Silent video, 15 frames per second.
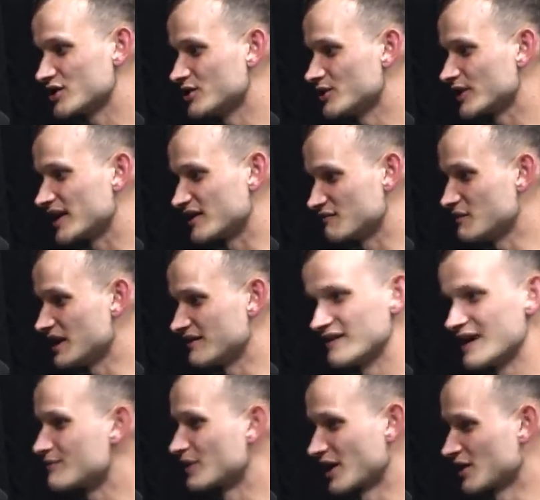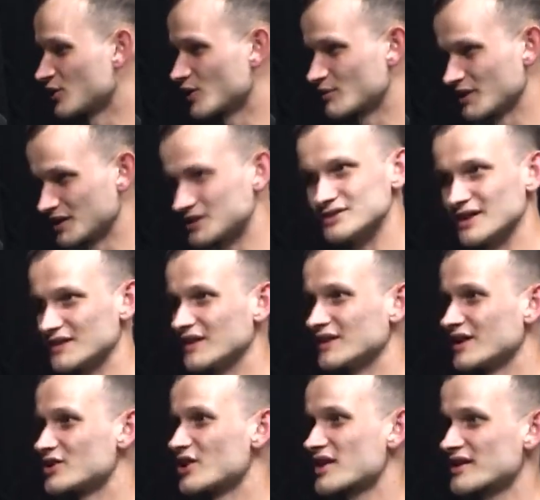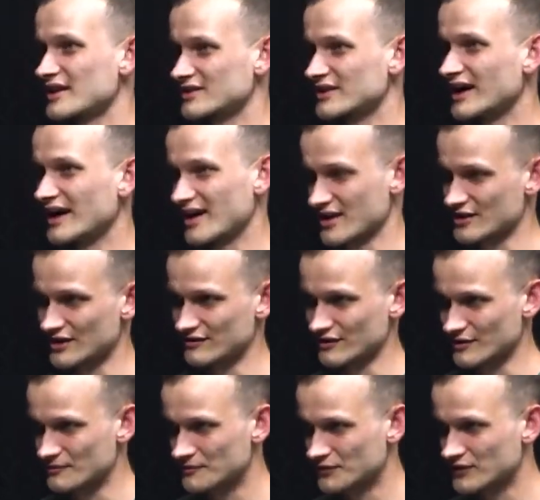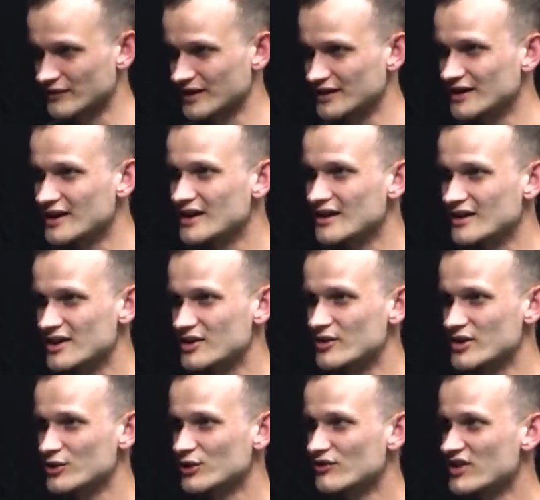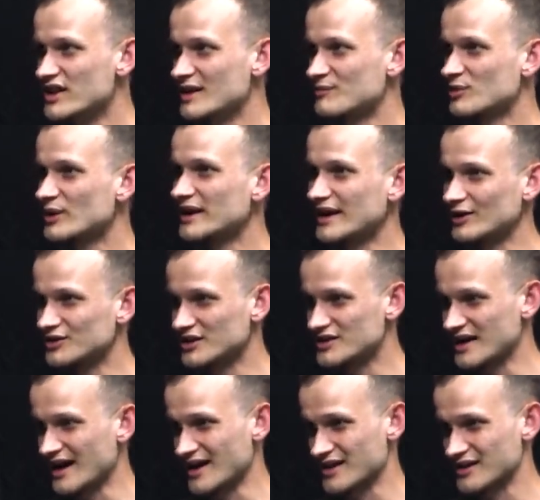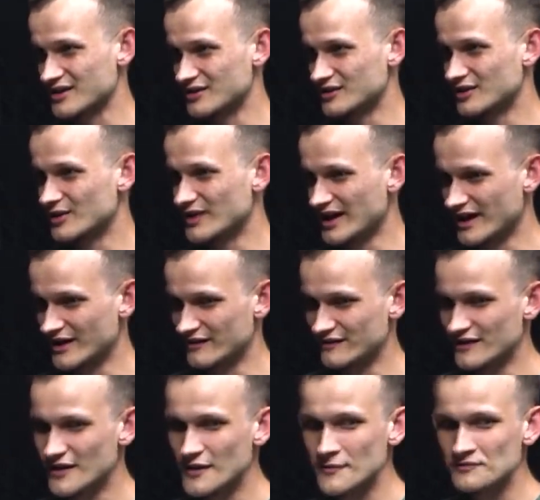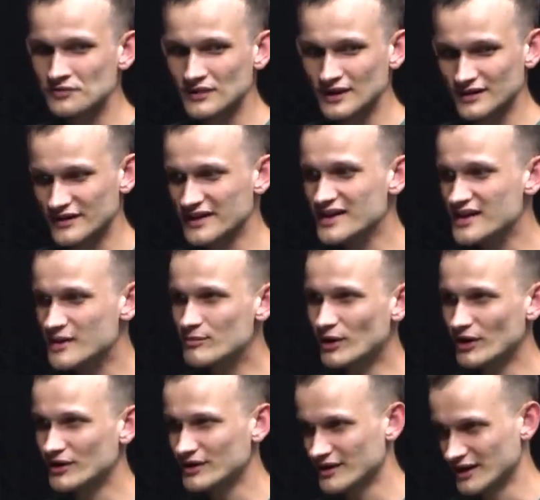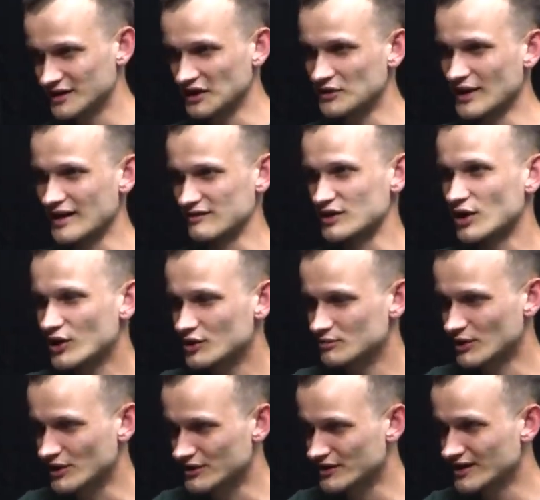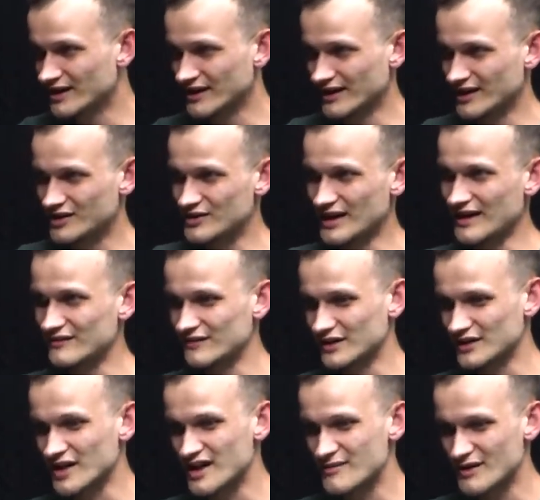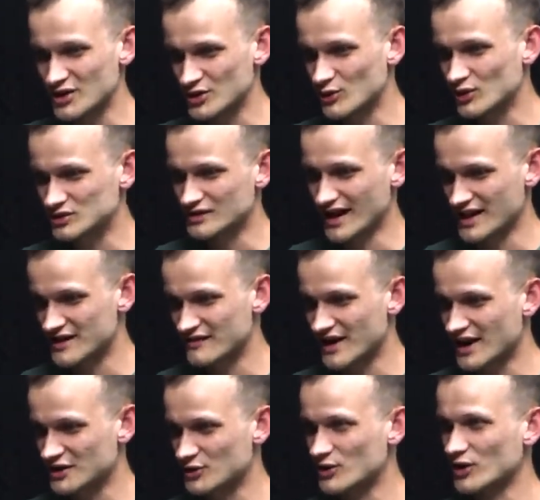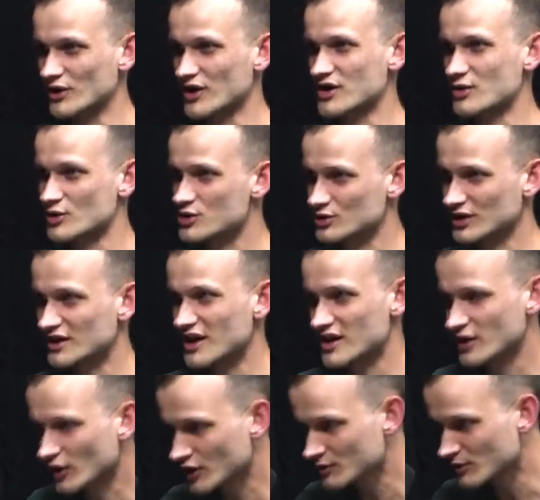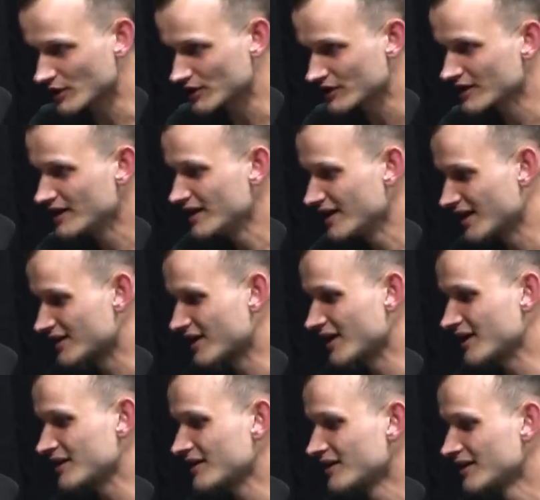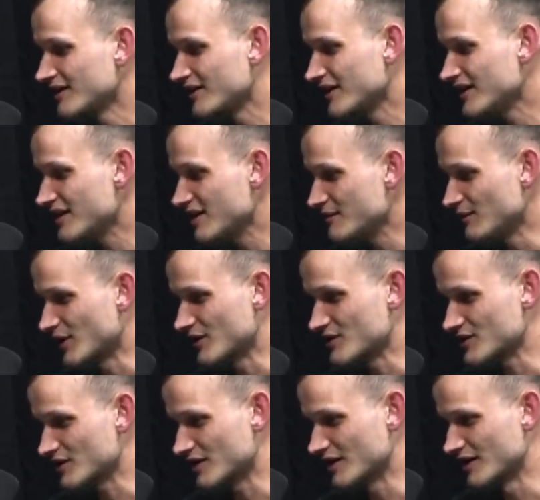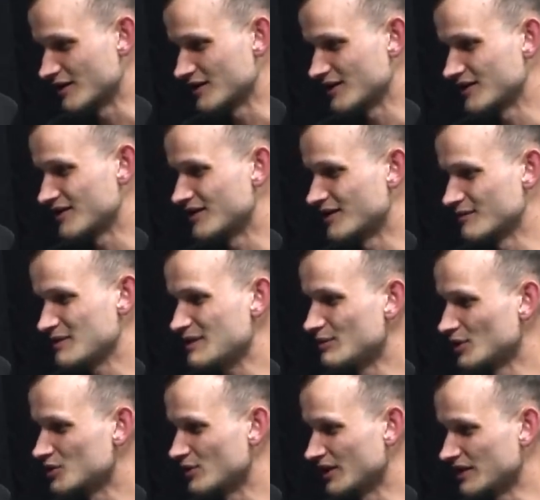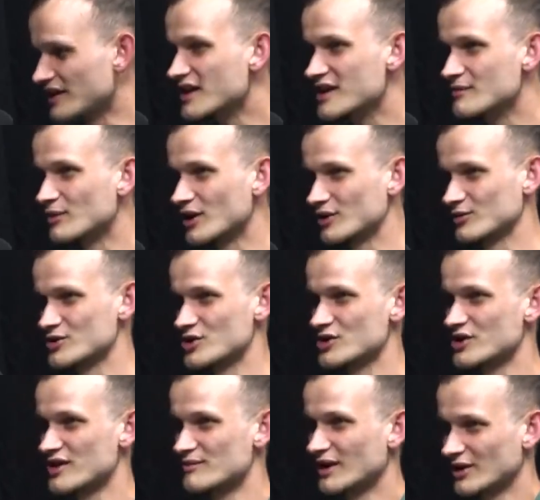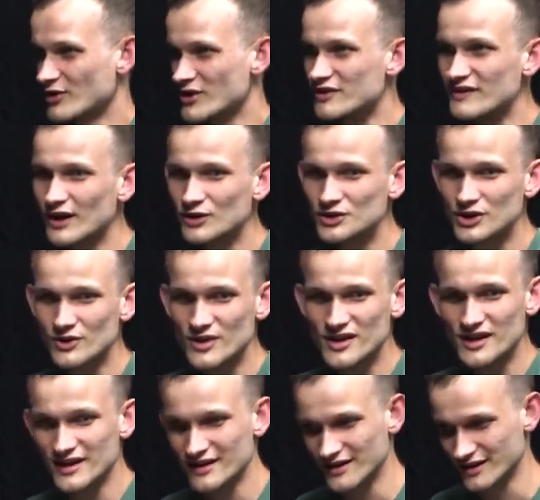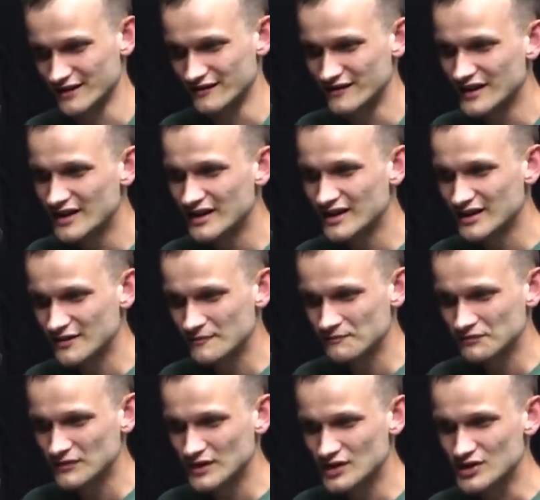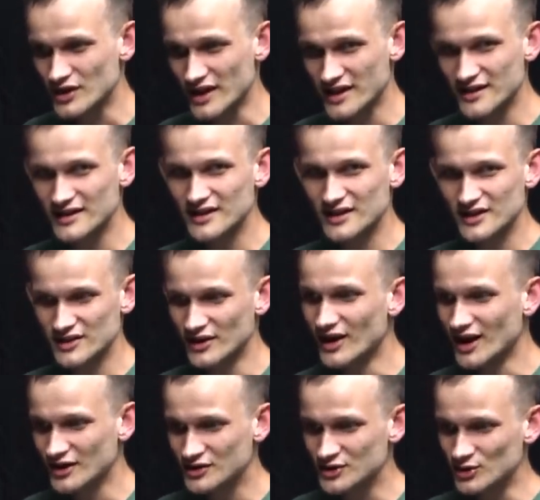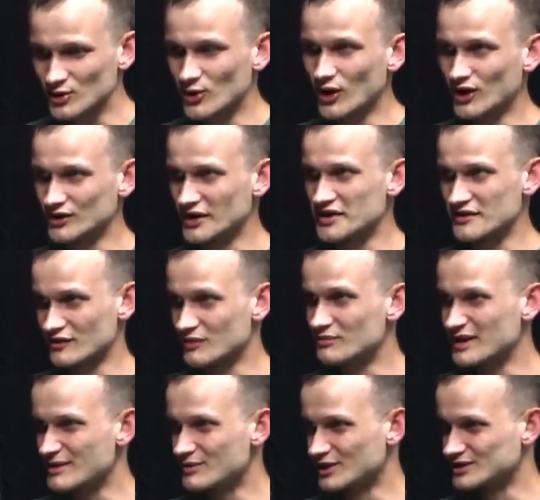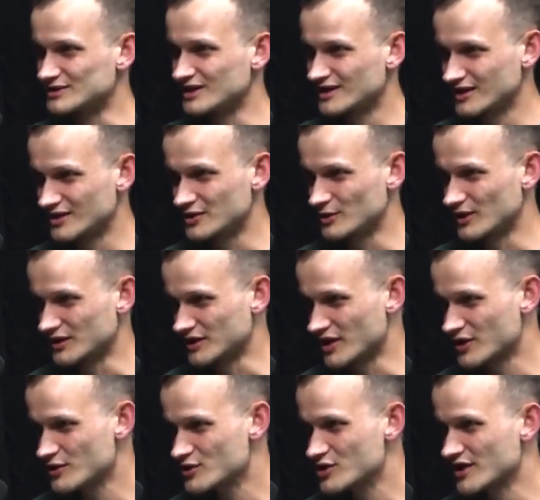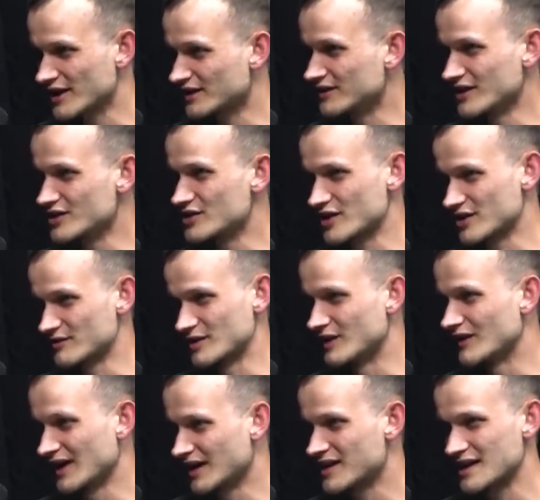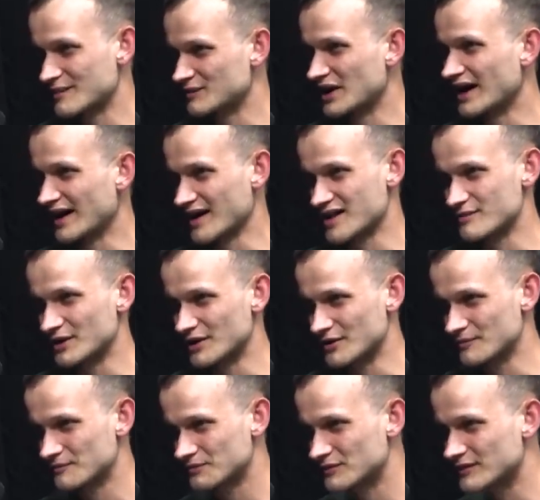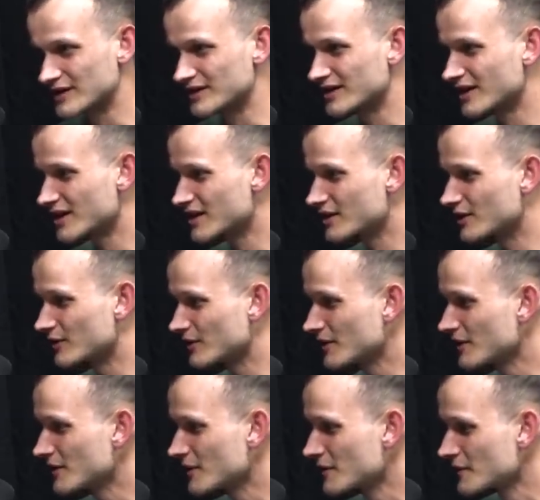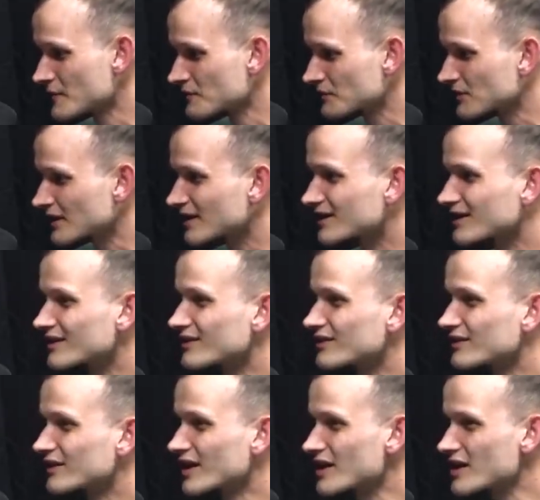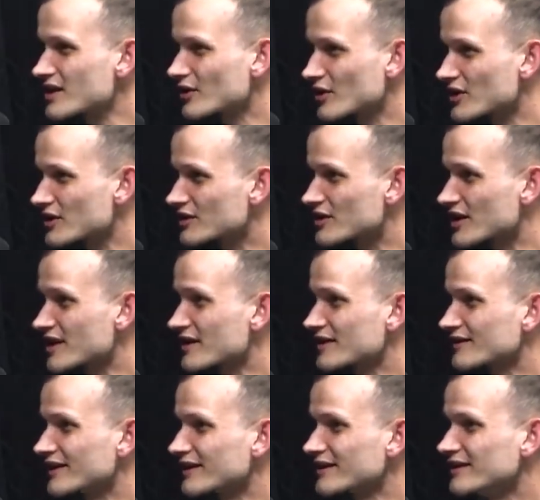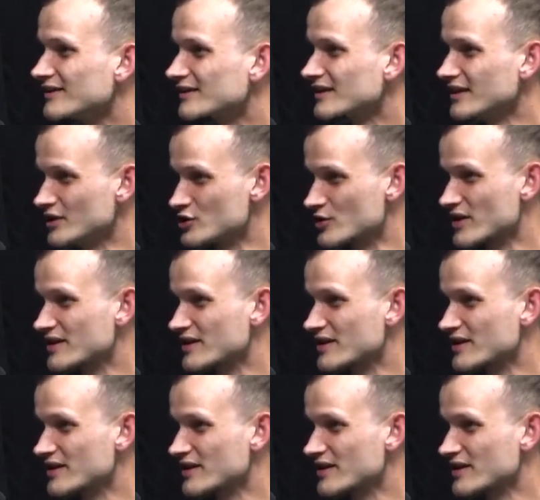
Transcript: you give me if I put in your bundle? And then they just take the highest offer, right? So you sort of separate out the task, and you have the easy part, and then you have the hard part, and you have like this special class of actor called a searcher that does the hard part, and then the easy part, the people doing the easy part, which is just miners and validators, they kind of just talk to all the different people doing the searching, and they just accept the highest bidder, right? So, and this is also just like an